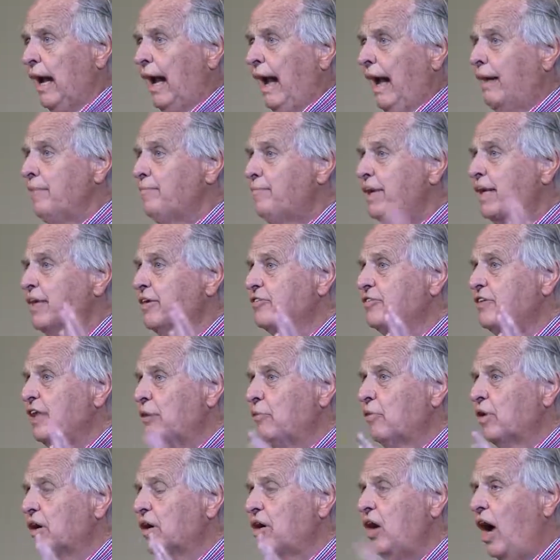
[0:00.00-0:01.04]
And because they
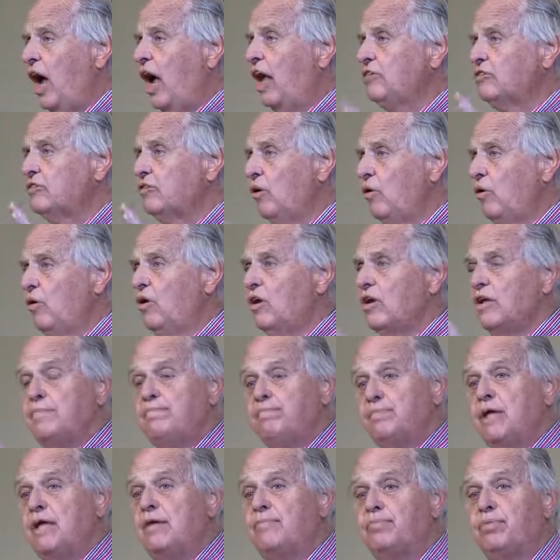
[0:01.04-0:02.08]
were God's holy
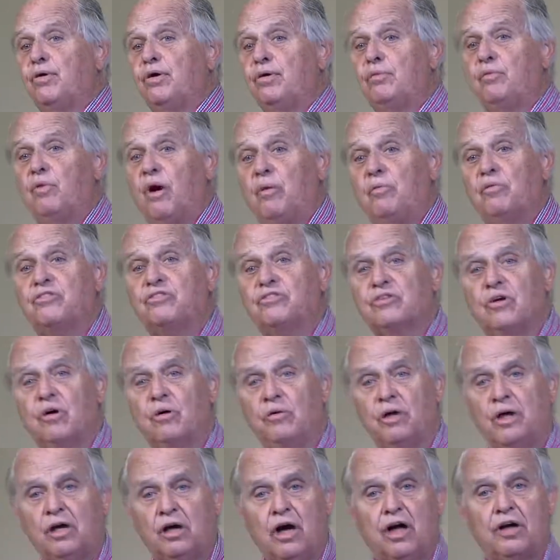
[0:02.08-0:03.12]
people, what was
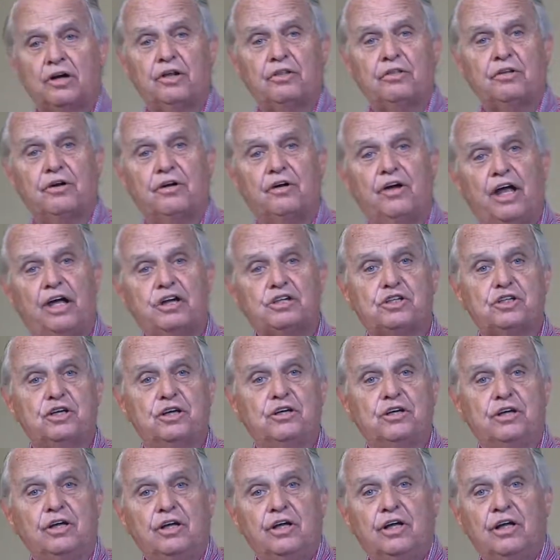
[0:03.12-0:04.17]
going on in their
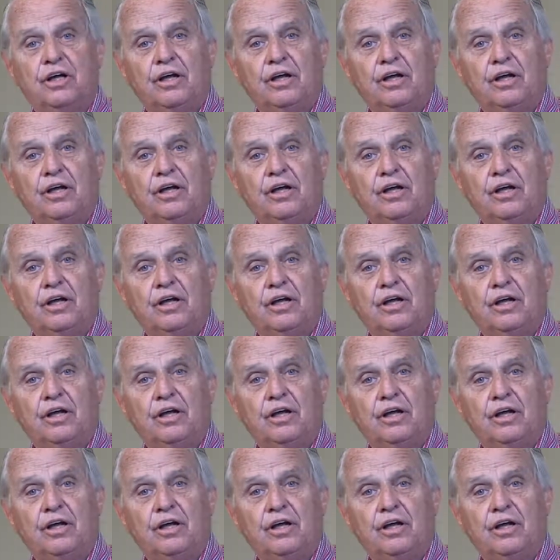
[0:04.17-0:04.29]
nation